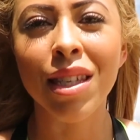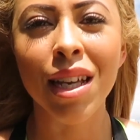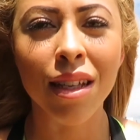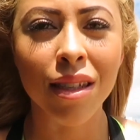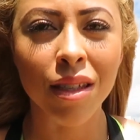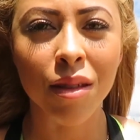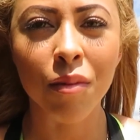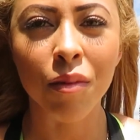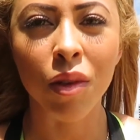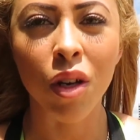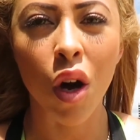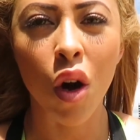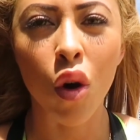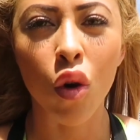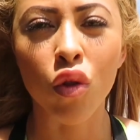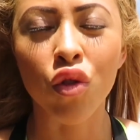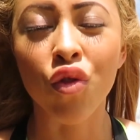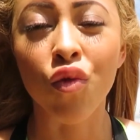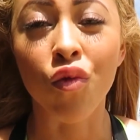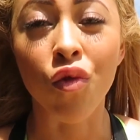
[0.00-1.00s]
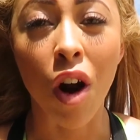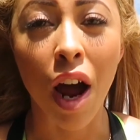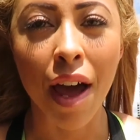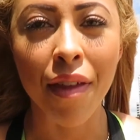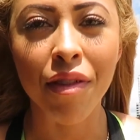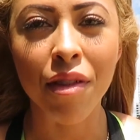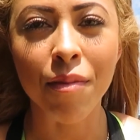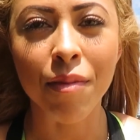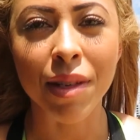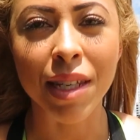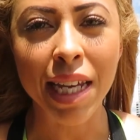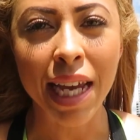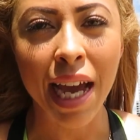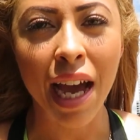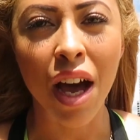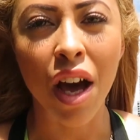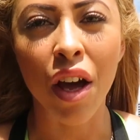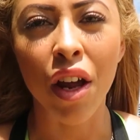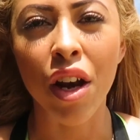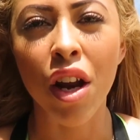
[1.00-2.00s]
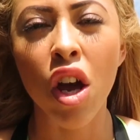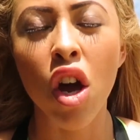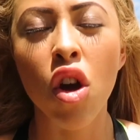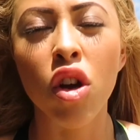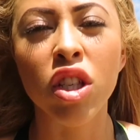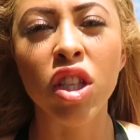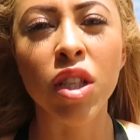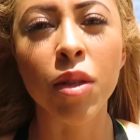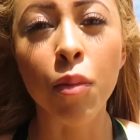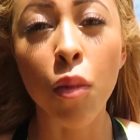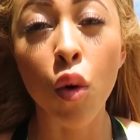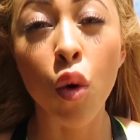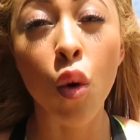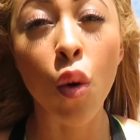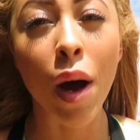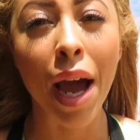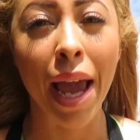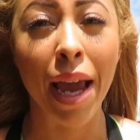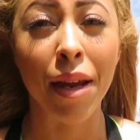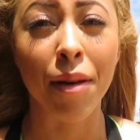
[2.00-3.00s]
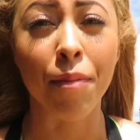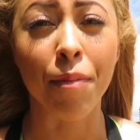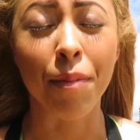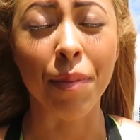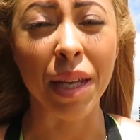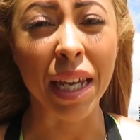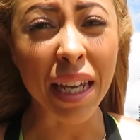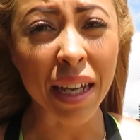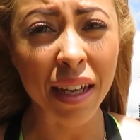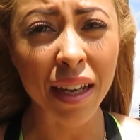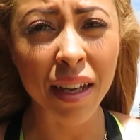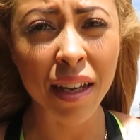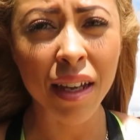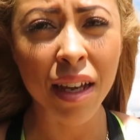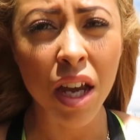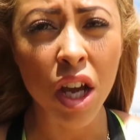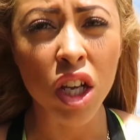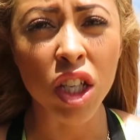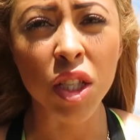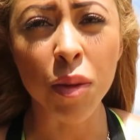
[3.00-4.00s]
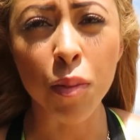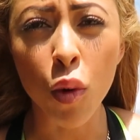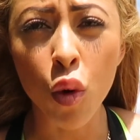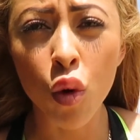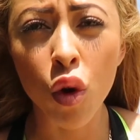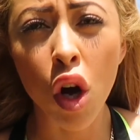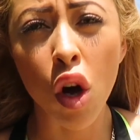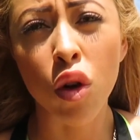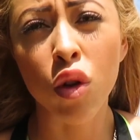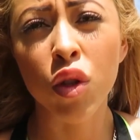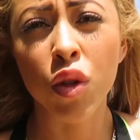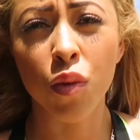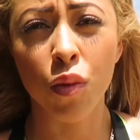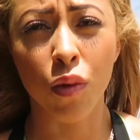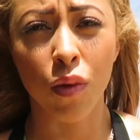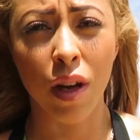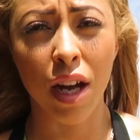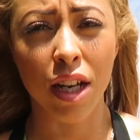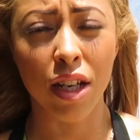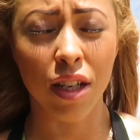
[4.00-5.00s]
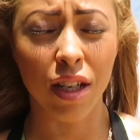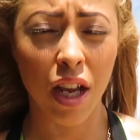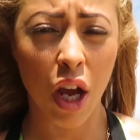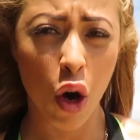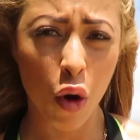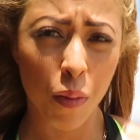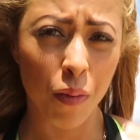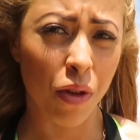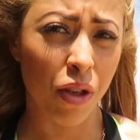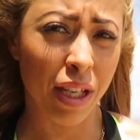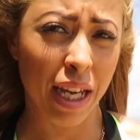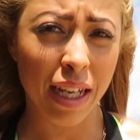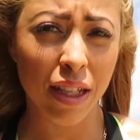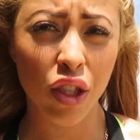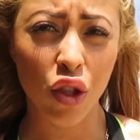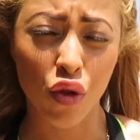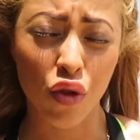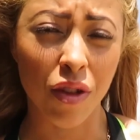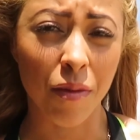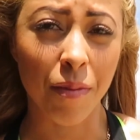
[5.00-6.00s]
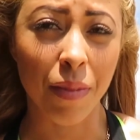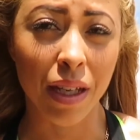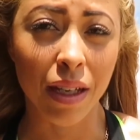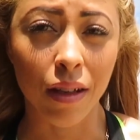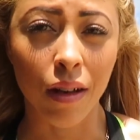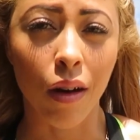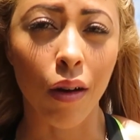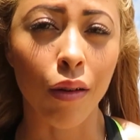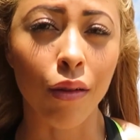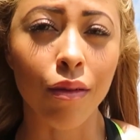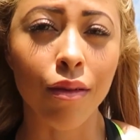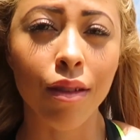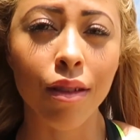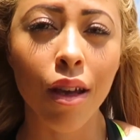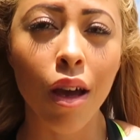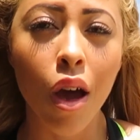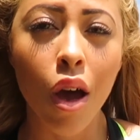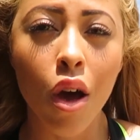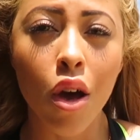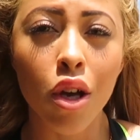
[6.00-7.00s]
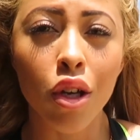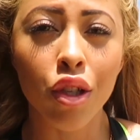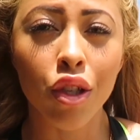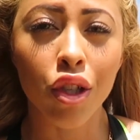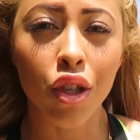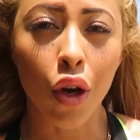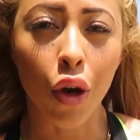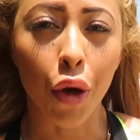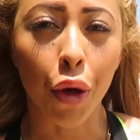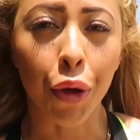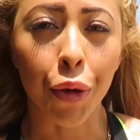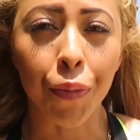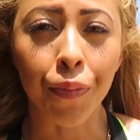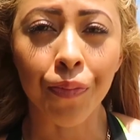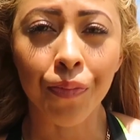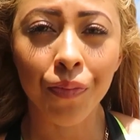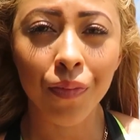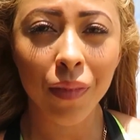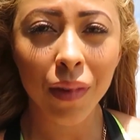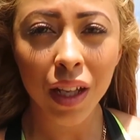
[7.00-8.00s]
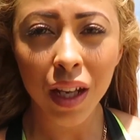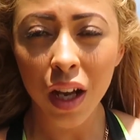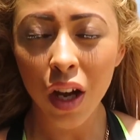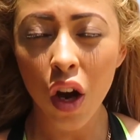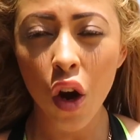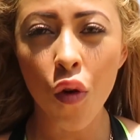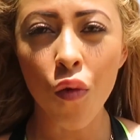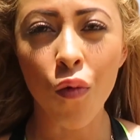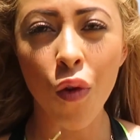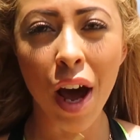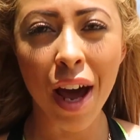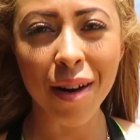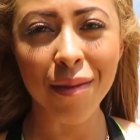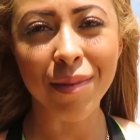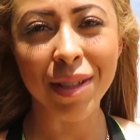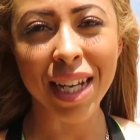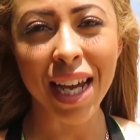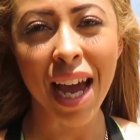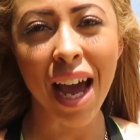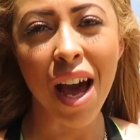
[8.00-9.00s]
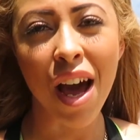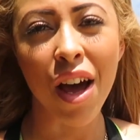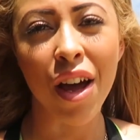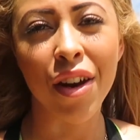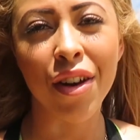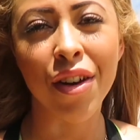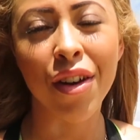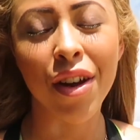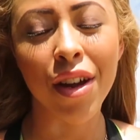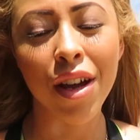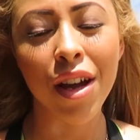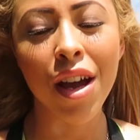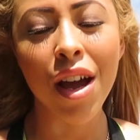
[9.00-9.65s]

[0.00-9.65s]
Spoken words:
Set some goals, write them down, small and big. Small goals will help you get to the big goals. So write them down,